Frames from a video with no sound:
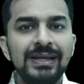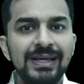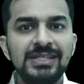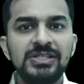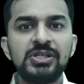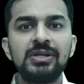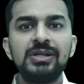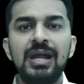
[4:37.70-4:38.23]

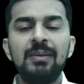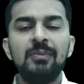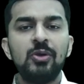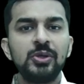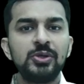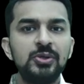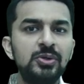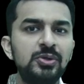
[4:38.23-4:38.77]
Instagram or
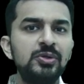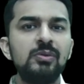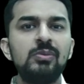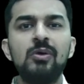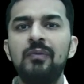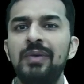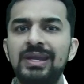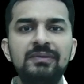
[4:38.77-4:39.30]
YouTube,
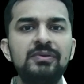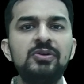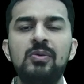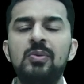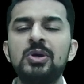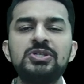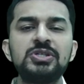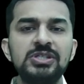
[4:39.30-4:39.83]
or wherever you're
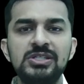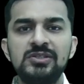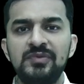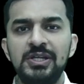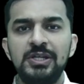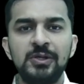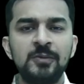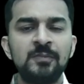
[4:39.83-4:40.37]
watching this
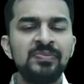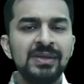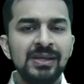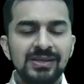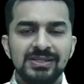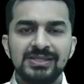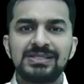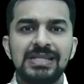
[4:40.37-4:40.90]
video.
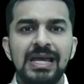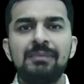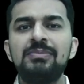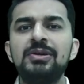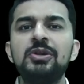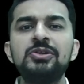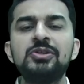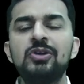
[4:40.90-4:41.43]
Just type
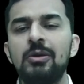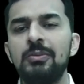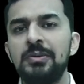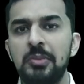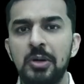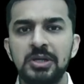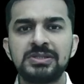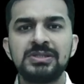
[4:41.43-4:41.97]
below in the comment
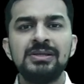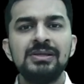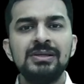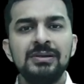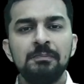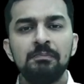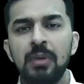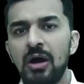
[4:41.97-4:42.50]
box,
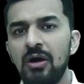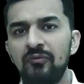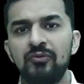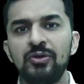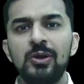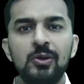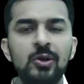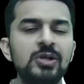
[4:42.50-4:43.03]

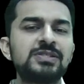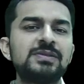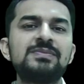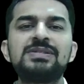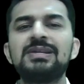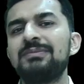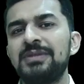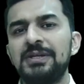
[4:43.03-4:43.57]
powerful or awesome
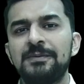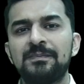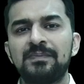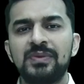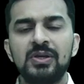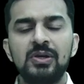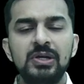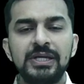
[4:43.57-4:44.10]
something.
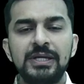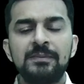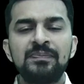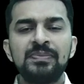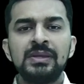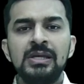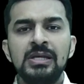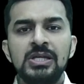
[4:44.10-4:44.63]
Okay,
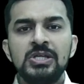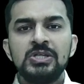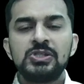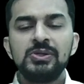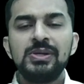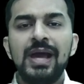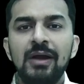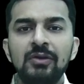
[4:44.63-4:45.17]

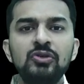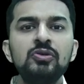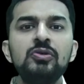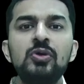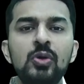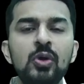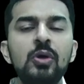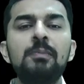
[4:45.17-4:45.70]
so you have to
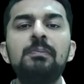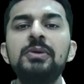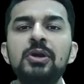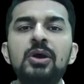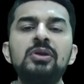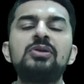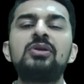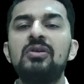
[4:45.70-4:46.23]
go
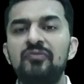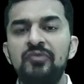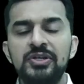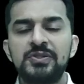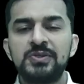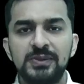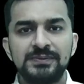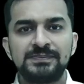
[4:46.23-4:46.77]
beyond comfort
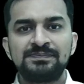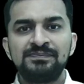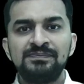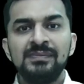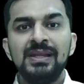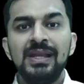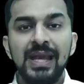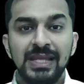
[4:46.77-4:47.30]
zone.
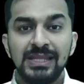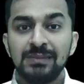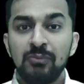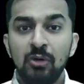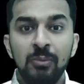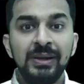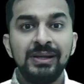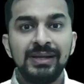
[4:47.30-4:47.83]
And the
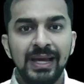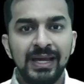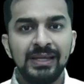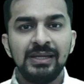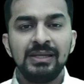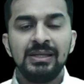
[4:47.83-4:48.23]
moment I,